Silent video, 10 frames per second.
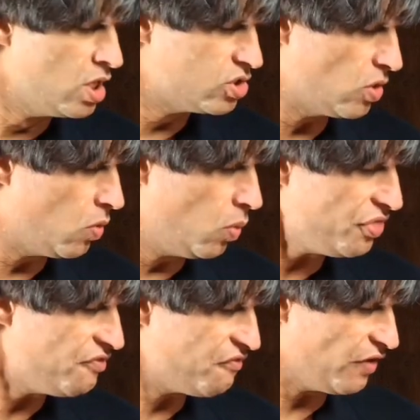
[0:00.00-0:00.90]
So
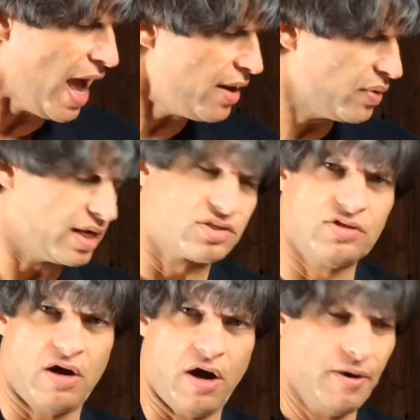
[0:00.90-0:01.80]
what the fly rigs
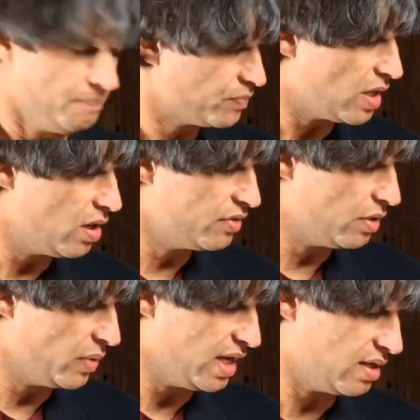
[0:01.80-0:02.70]
are that
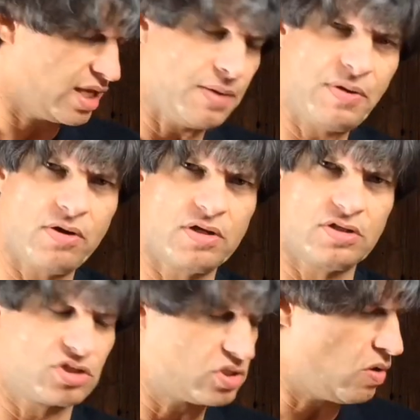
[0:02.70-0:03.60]
we keep here in the
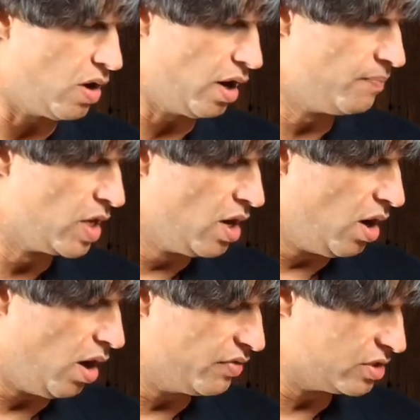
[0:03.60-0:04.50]
store
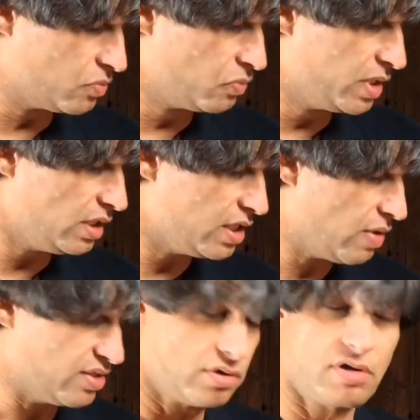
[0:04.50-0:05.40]
are these really
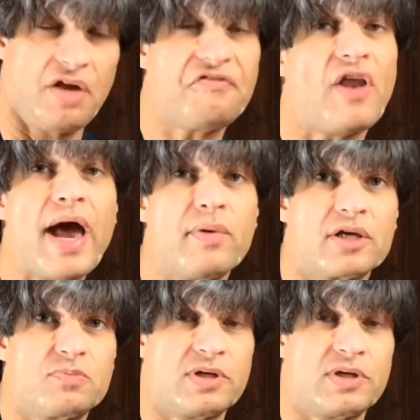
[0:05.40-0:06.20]
great, they're called fly rigs